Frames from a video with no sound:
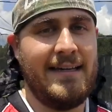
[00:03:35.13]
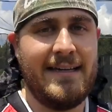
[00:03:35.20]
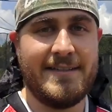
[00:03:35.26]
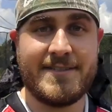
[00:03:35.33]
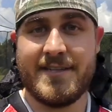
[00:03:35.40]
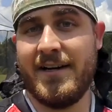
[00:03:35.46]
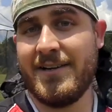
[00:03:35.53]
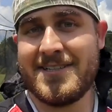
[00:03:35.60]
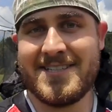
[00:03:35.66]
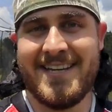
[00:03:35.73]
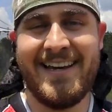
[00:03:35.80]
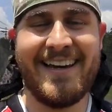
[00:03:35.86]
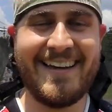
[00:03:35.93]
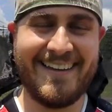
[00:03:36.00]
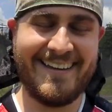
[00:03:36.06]
It sucks.
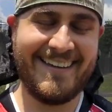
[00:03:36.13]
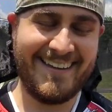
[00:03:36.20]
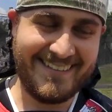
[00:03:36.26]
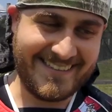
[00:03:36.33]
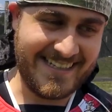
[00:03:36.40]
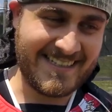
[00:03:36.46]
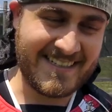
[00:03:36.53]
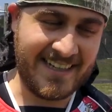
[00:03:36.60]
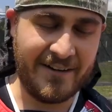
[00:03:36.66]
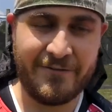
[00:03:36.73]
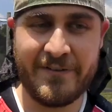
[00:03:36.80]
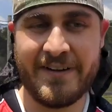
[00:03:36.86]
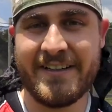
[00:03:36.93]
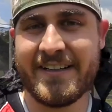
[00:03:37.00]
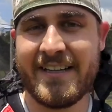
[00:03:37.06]
it's not
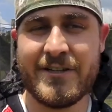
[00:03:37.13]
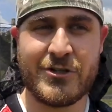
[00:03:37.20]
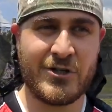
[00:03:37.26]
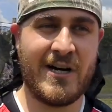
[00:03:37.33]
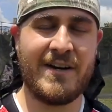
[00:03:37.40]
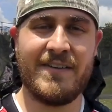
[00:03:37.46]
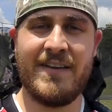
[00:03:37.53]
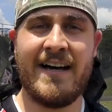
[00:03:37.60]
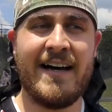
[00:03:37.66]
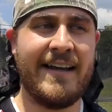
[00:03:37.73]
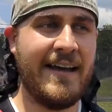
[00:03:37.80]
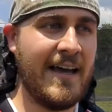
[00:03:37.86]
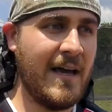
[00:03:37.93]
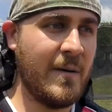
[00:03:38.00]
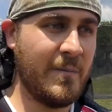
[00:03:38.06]
fun to get shot a lot,
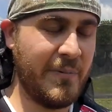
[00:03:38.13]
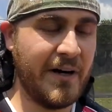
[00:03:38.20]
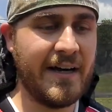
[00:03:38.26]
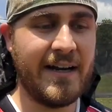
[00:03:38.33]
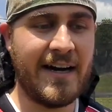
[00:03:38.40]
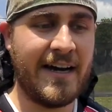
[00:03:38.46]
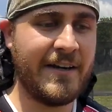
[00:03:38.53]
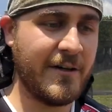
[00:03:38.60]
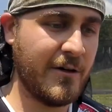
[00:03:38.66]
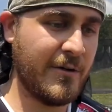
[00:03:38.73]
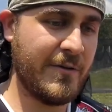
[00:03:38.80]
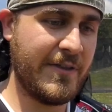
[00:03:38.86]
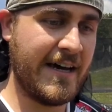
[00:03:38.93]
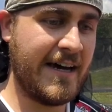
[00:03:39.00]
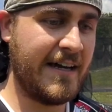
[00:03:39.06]
but I
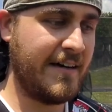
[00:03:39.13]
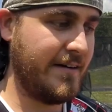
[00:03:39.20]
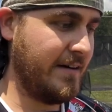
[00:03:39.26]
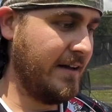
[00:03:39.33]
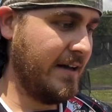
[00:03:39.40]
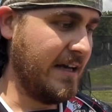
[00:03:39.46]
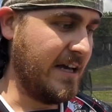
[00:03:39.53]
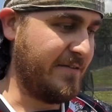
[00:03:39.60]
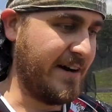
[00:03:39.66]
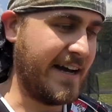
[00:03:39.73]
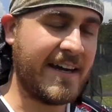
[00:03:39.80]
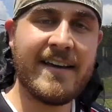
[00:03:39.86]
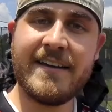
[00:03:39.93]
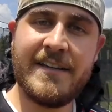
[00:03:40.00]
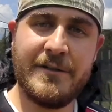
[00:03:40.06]
know that if
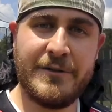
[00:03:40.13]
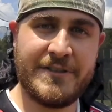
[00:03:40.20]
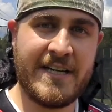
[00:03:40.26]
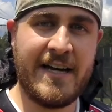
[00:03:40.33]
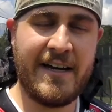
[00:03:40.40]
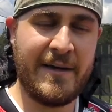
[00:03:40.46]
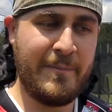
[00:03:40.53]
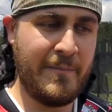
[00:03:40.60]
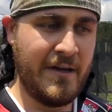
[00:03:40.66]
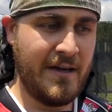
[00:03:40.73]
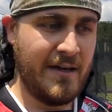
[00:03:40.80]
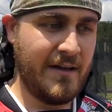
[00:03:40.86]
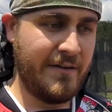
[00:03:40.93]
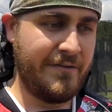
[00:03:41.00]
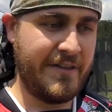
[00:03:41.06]
I can kill time,
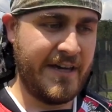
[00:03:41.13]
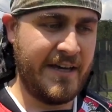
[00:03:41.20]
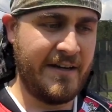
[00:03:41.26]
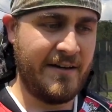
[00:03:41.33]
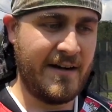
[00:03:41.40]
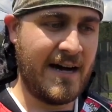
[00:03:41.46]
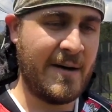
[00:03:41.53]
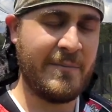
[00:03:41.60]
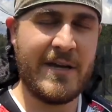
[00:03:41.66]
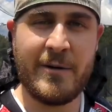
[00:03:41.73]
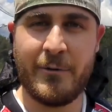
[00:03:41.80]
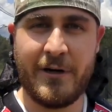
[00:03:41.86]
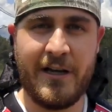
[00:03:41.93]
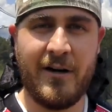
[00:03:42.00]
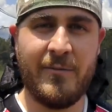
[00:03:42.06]
then I'm
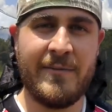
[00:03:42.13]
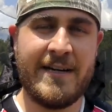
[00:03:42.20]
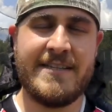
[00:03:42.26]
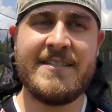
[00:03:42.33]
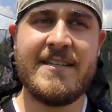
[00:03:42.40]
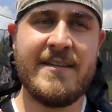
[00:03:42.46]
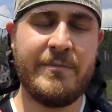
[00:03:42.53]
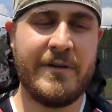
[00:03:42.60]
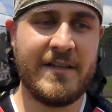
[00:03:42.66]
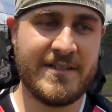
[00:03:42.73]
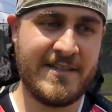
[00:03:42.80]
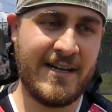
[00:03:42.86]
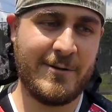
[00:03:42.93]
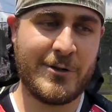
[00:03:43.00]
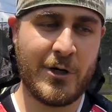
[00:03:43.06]
able to help my team,
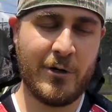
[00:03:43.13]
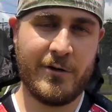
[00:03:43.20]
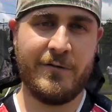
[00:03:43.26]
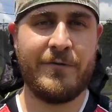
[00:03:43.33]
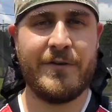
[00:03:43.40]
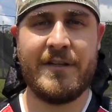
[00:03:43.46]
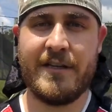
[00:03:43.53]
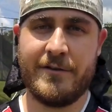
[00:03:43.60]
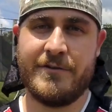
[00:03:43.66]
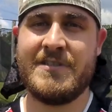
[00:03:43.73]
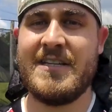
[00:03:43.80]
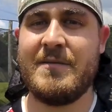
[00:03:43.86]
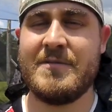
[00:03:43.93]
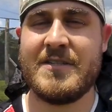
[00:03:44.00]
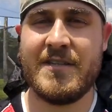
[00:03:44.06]
because now it's harder for the other
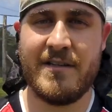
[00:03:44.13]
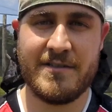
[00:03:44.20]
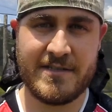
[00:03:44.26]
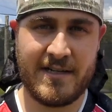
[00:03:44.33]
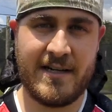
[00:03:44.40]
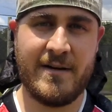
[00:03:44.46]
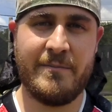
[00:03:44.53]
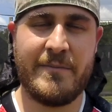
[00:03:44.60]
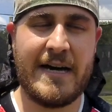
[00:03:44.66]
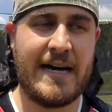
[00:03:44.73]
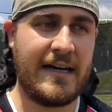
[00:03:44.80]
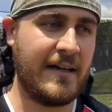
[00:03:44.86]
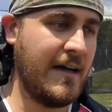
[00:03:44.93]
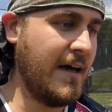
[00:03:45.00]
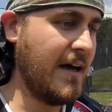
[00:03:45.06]
team to come
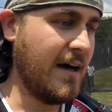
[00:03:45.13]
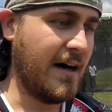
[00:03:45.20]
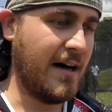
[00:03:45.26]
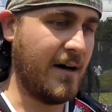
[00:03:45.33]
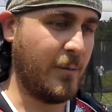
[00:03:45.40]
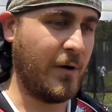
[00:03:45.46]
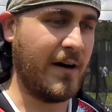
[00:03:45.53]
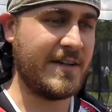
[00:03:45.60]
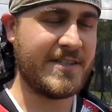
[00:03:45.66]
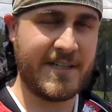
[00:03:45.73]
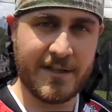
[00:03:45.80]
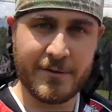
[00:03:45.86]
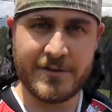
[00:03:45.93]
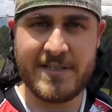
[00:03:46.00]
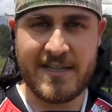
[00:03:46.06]
back. Whereas
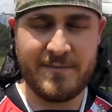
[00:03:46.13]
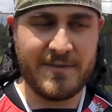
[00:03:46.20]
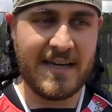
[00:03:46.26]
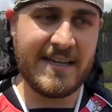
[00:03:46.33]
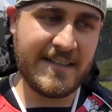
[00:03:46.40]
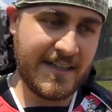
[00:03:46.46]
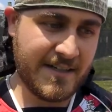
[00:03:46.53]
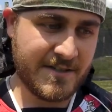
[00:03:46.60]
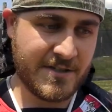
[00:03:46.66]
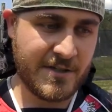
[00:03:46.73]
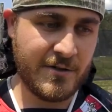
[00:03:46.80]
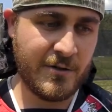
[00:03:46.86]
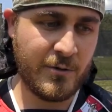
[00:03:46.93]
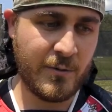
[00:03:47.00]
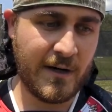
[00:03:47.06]
the other team, they need
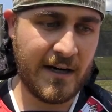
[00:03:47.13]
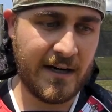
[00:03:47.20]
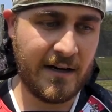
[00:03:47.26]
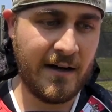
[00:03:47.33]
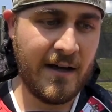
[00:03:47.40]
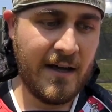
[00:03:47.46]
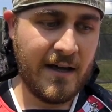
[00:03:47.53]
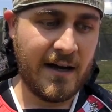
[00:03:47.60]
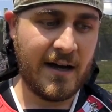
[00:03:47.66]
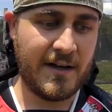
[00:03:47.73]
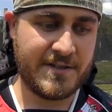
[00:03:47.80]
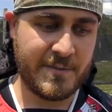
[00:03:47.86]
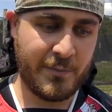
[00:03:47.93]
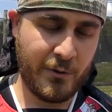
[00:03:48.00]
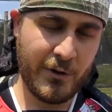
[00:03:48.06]
to
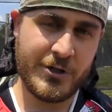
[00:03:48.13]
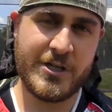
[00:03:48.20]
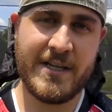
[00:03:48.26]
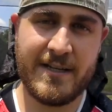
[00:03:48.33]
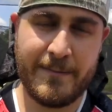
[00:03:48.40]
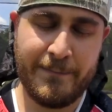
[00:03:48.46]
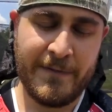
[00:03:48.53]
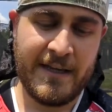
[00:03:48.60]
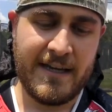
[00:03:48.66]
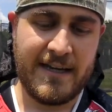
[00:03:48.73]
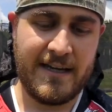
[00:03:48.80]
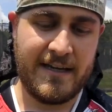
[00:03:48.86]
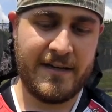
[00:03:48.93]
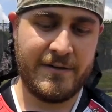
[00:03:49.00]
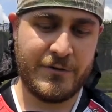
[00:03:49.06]
push it
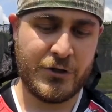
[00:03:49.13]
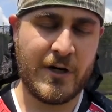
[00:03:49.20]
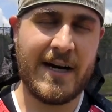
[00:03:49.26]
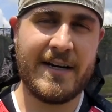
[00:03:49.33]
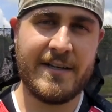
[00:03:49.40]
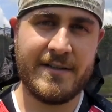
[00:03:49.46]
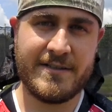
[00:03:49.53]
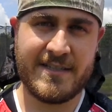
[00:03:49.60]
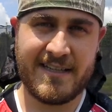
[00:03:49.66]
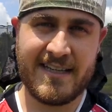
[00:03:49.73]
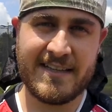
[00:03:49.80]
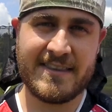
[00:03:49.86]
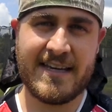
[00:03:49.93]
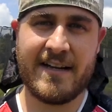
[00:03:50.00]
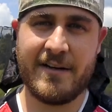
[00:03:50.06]
and try to
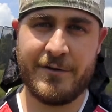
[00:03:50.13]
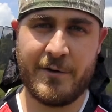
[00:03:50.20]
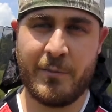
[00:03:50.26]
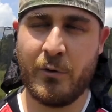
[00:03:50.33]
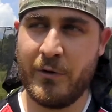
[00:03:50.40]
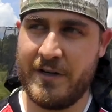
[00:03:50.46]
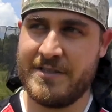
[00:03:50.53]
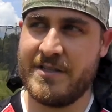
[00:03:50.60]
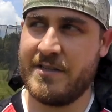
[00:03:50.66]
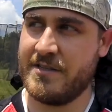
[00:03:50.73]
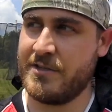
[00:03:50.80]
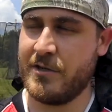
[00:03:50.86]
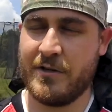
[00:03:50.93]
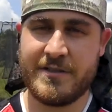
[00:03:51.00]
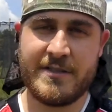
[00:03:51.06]
get that other point to
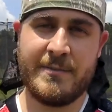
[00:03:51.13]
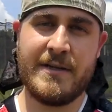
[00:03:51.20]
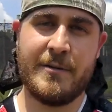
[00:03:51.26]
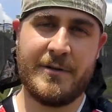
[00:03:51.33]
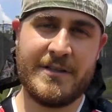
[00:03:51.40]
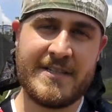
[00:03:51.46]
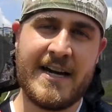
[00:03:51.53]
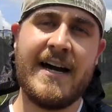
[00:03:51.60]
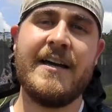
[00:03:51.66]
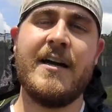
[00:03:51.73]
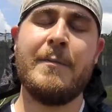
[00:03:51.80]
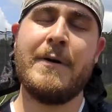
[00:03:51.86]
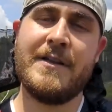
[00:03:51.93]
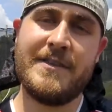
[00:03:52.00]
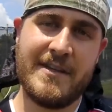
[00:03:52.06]
start to be able to tie
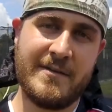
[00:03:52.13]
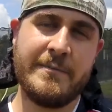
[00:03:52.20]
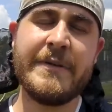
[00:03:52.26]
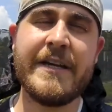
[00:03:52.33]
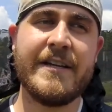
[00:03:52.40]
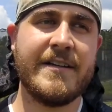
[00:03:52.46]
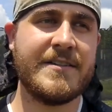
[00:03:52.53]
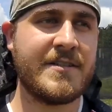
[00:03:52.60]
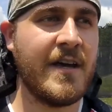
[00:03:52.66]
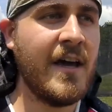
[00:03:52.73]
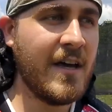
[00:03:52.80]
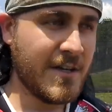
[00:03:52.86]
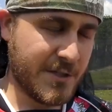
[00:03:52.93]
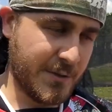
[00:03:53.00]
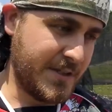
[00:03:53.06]
up and then beat us.
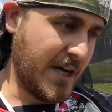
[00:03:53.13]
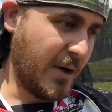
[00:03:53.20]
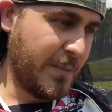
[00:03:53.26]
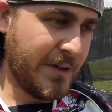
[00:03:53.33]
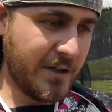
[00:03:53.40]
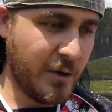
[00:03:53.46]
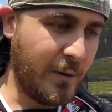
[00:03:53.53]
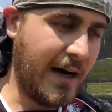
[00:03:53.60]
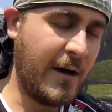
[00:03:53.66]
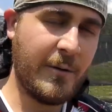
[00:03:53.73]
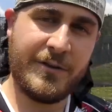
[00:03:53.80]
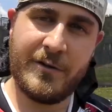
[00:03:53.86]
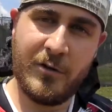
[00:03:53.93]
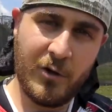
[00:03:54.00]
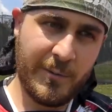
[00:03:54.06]
So it's helping you out
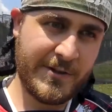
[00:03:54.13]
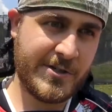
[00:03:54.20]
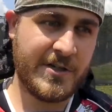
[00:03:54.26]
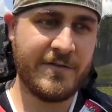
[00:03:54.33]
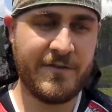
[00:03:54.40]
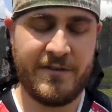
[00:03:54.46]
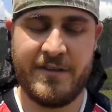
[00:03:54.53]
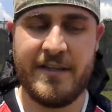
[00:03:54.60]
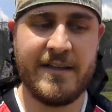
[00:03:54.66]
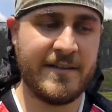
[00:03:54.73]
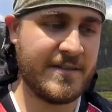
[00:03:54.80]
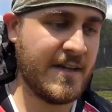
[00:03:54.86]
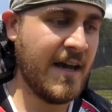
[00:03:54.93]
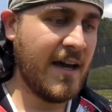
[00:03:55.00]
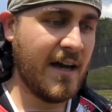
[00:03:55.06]
with a whole bunch of different
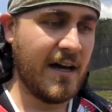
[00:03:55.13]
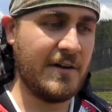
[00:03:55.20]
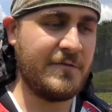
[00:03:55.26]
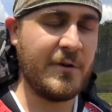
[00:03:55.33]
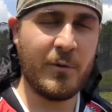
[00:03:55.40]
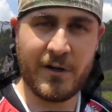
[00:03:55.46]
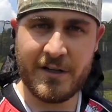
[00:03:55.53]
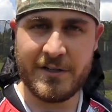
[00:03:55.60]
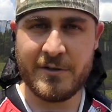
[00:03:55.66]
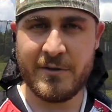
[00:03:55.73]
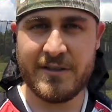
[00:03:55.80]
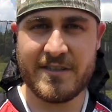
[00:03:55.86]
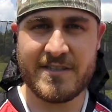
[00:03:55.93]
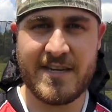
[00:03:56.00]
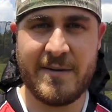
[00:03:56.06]
things. If you want to do
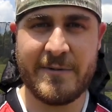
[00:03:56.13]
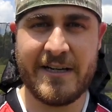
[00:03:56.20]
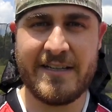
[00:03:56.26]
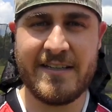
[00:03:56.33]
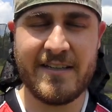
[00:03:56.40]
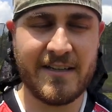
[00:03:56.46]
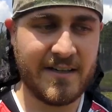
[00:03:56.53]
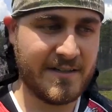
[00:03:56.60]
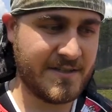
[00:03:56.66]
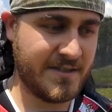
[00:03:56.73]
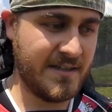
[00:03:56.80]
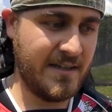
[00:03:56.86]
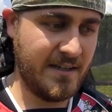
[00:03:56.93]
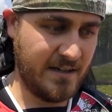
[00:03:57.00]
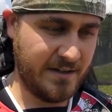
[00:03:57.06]
it the same idea as
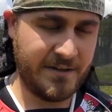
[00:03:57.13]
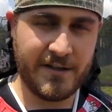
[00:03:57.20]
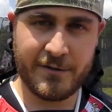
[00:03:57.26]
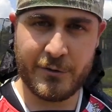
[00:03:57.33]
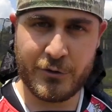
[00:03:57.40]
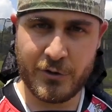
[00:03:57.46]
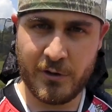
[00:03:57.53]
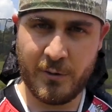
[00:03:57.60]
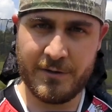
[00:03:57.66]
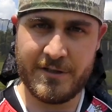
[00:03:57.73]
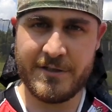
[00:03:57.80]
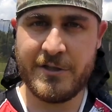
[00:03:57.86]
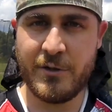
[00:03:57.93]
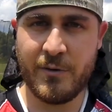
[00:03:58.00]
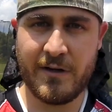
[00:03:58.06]
the other drill with
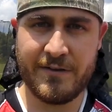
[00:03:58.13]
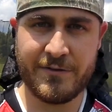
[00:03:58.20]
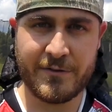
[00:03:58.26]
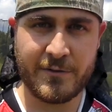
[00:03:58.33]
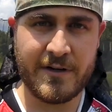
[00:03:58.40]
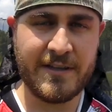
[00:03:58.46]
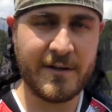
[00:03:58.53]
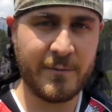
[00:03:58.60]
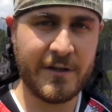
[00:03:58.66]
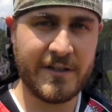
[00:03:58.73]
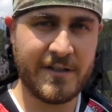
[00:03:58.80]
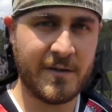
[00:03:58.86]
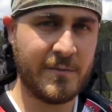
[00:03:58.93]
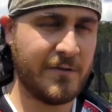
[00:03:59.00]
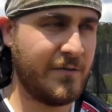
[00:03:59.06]
the 2-on-3 that we
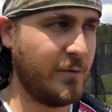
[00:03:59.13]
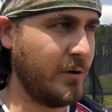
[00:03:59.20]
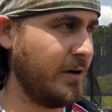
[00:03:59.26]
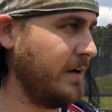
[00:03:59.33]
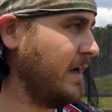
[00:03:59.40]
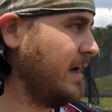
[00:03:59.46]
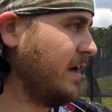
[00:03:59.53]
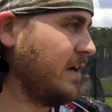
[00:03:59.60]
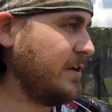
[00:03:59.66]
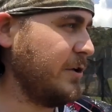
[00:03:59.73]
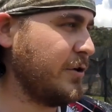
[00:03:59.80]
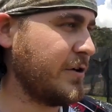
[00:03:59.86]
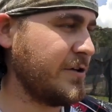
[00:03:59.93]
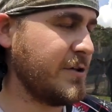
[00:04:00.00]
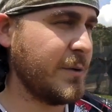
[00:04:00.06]
had done before, you could